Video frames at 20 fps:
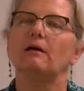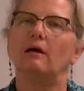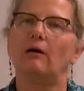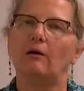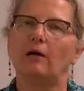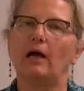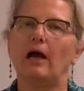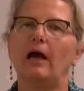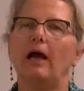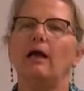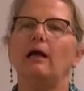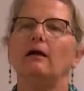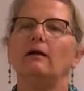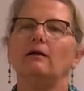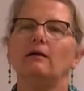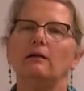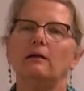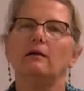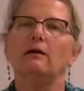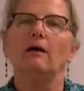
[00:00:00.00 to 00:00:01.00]
okay,
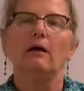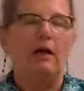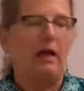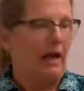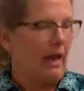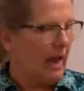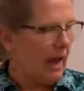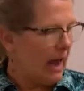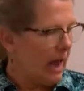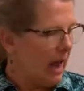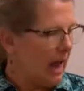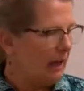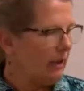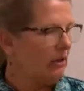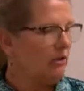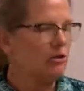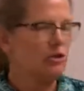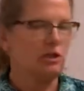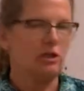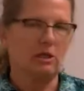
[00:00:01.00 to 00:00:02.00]
and
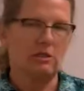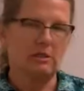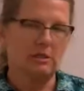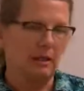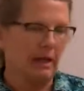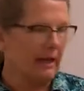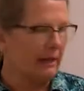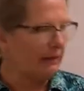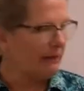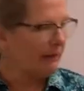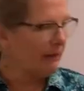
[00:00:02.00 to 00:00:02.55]
just like the